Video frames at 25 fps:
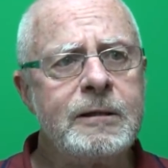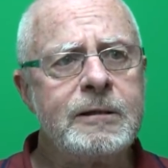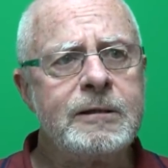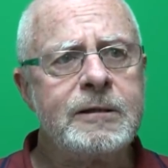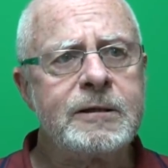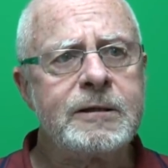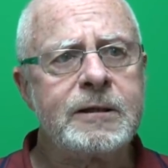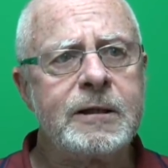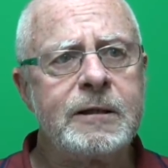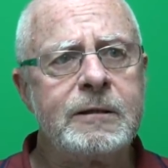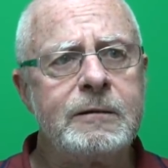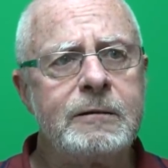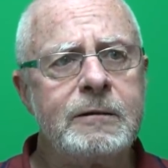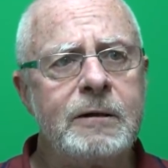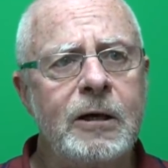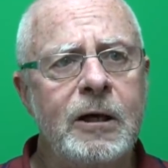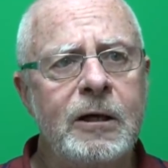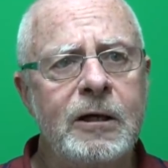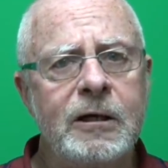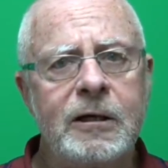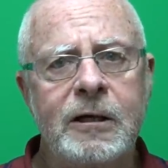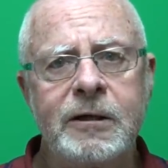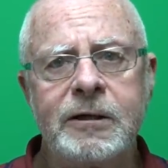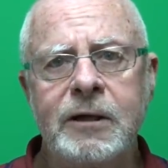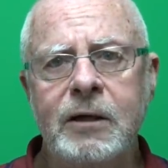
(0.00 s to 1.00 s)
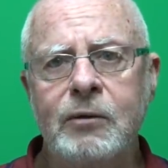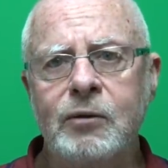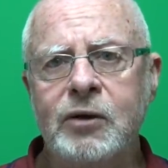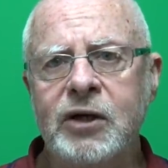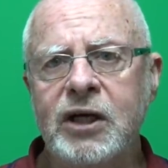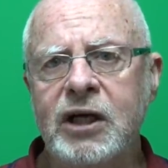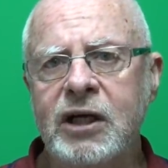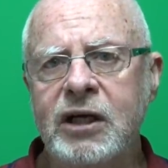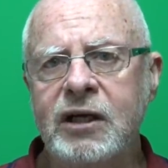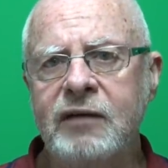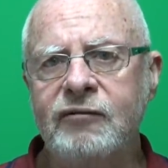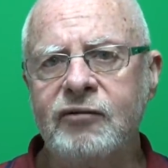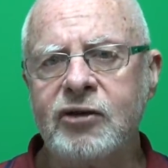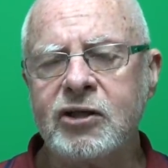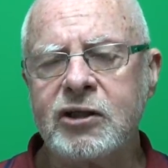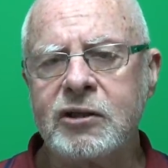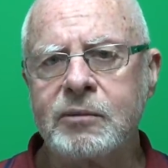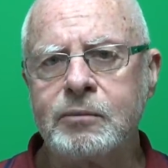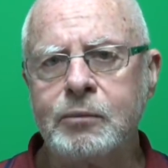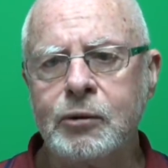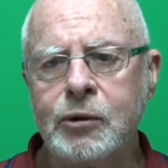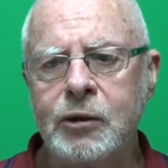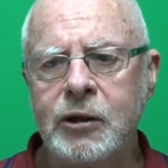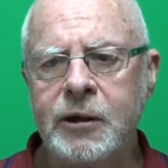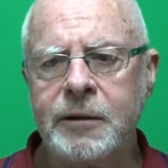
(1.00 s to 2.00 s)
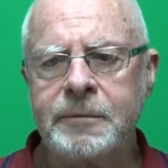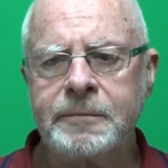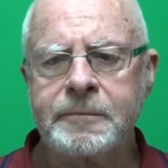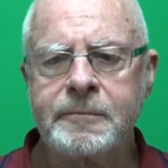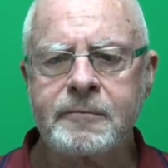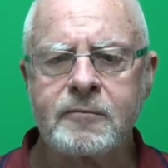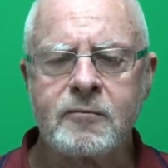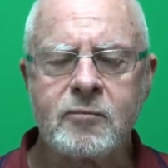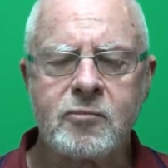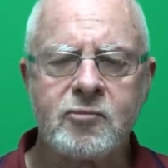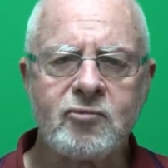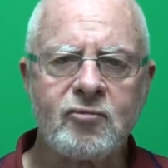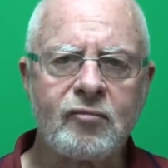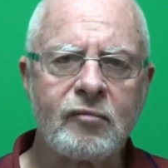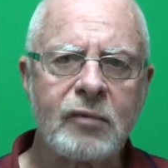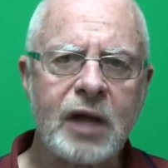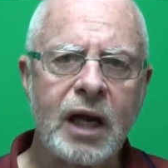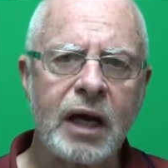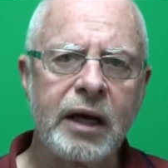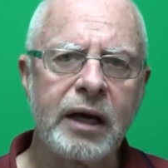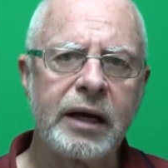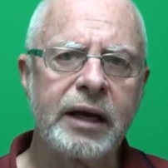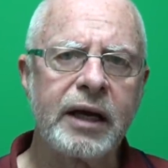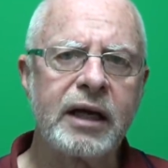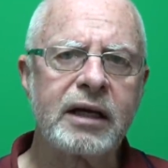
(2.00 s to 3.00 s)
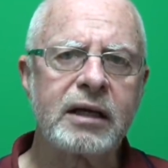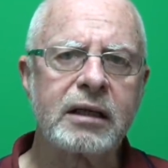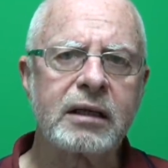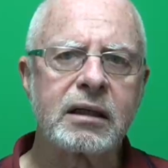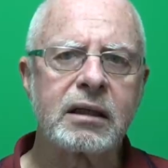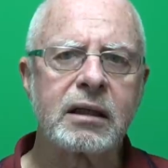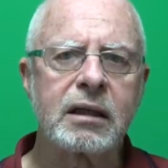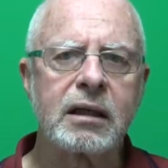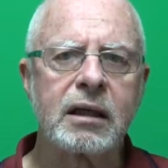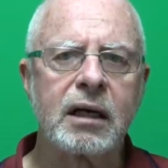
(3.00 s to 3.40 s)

So I don't want to leave the spur. And I